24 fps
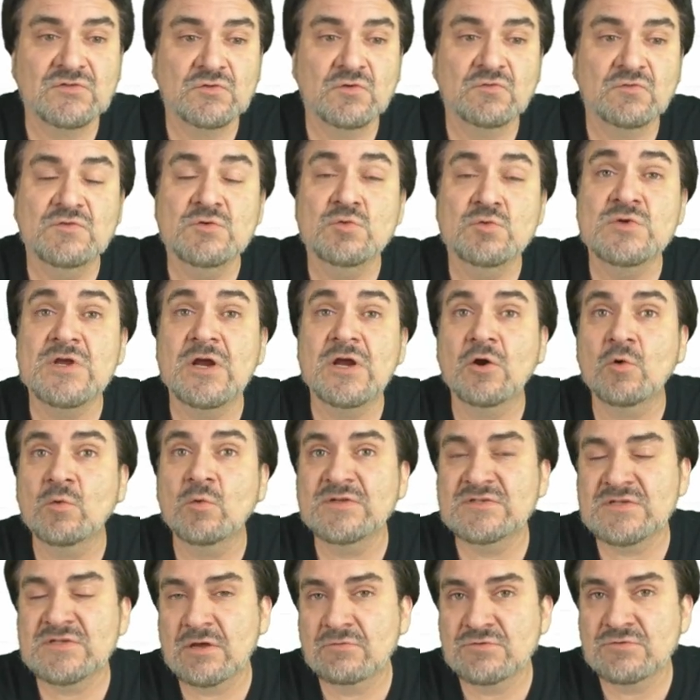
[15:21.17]
So if you
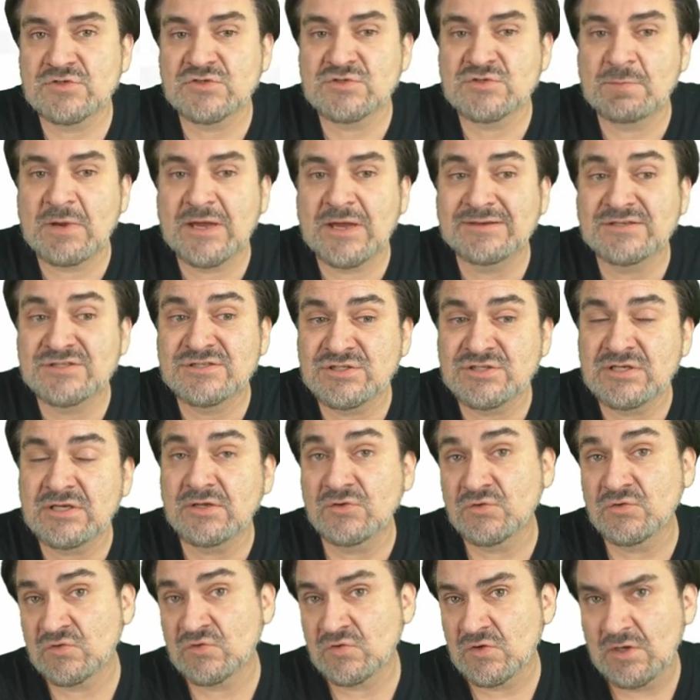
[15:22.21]
narrow it down just by
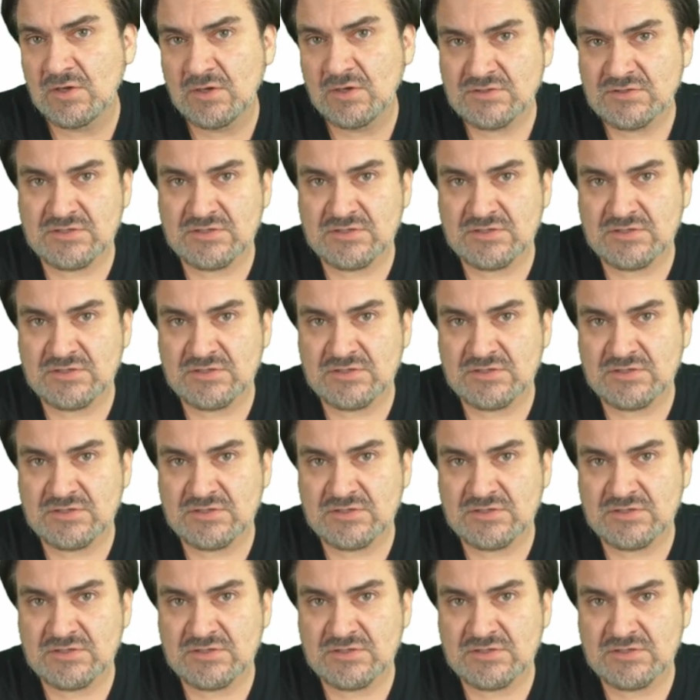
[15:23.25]
jeans,